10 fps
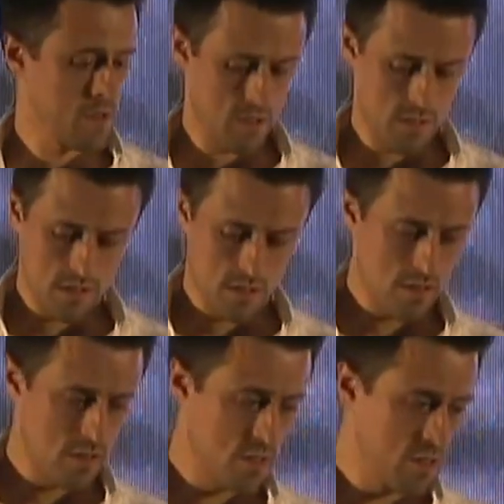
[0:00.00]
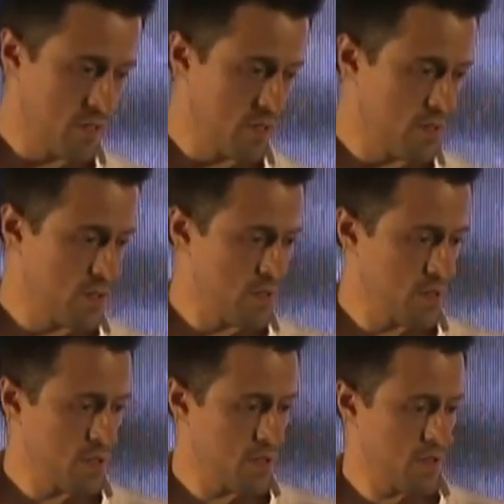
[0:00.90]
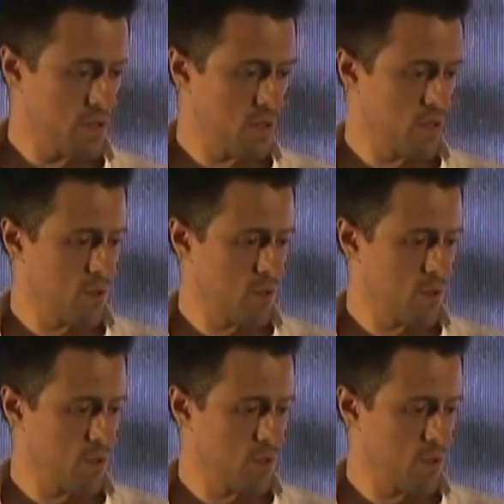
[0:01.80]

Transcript: Nothing is said.